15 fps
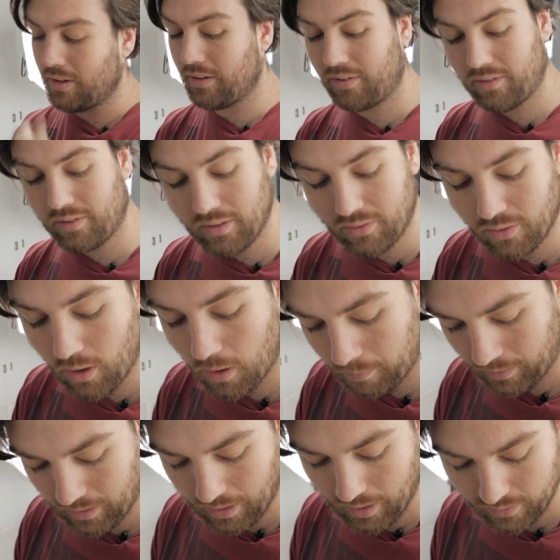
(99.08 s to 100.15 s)
this sea salt
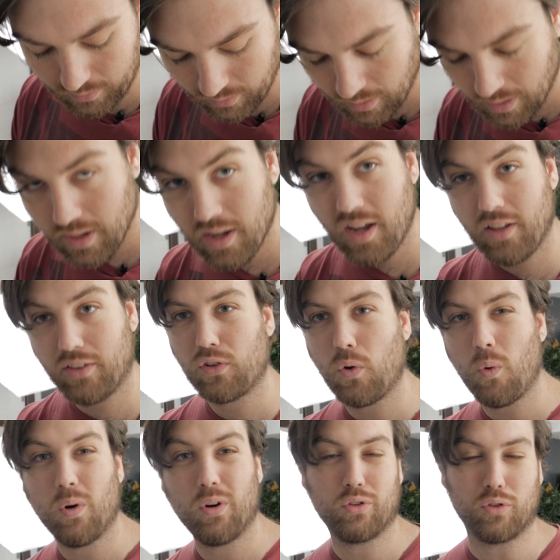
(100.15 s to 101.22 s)
because it's
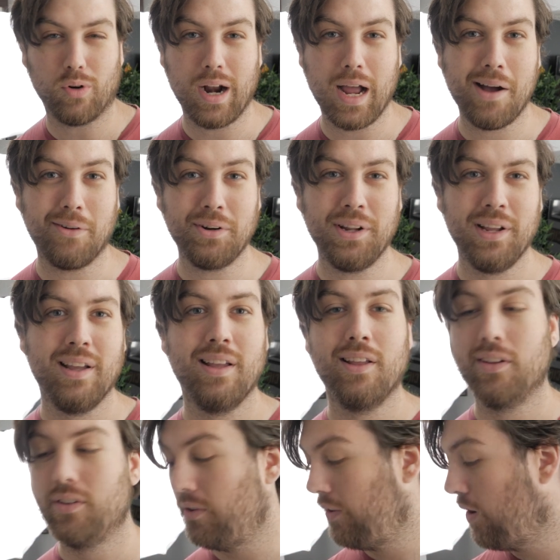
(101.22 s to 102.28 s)
coarse ground,
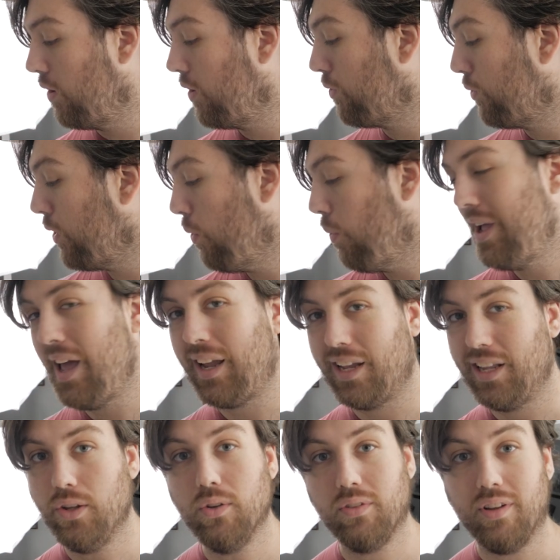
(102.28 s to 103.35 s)
so the only real way I
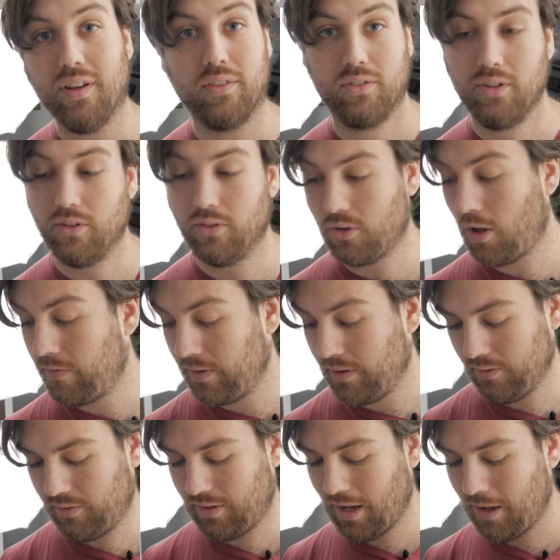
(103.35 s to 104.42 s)
can use it is to dissolve it in
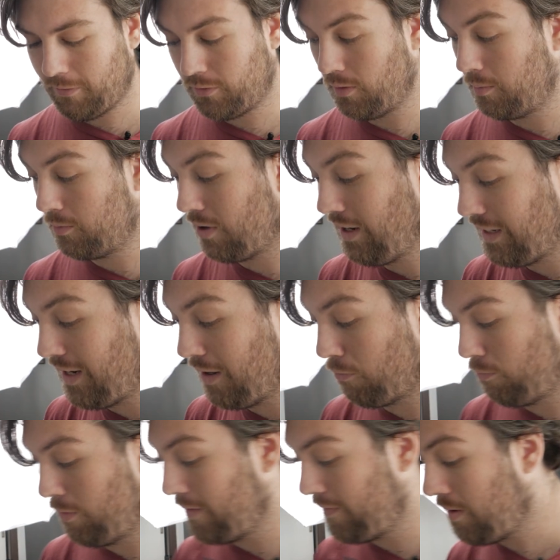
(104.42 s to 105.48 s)
stuff, so I'm trying to get rid of